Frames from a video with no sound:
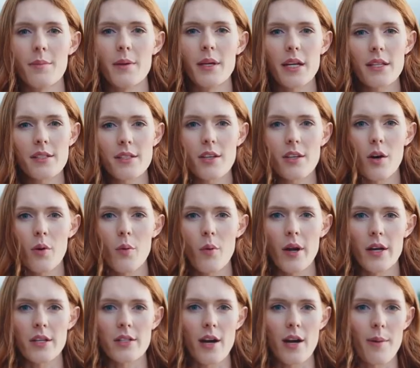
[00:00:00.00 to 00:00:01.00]
because the
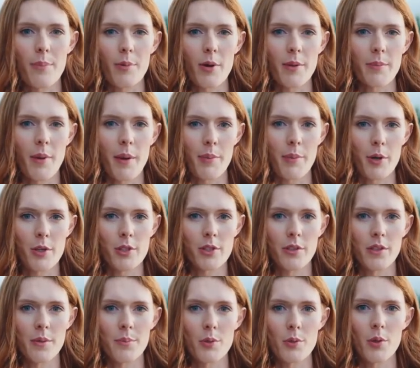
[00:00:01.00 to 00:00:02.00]
O1 is operating my
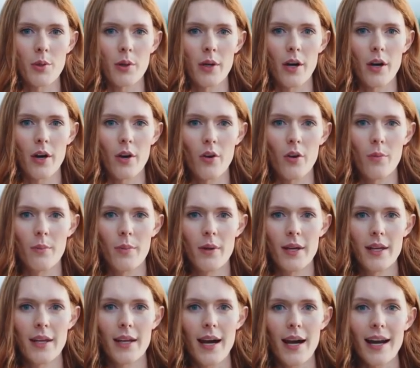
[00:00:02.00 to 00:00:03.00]
personal computer at home,
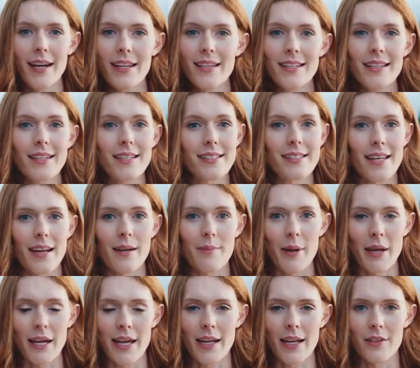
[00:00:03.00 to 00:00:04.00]
I didn't need to set up
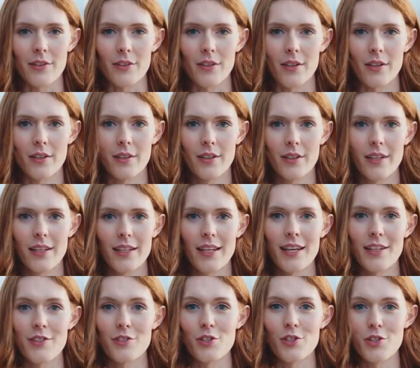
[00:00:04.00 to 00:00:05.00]
my calendar.
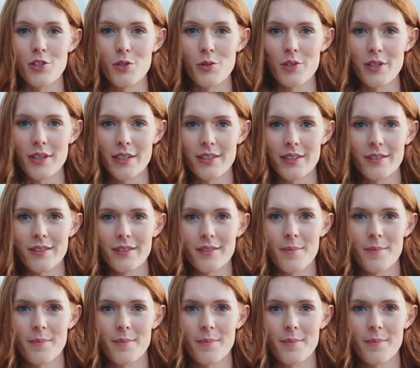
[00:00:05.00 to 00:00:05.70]
It can just use it.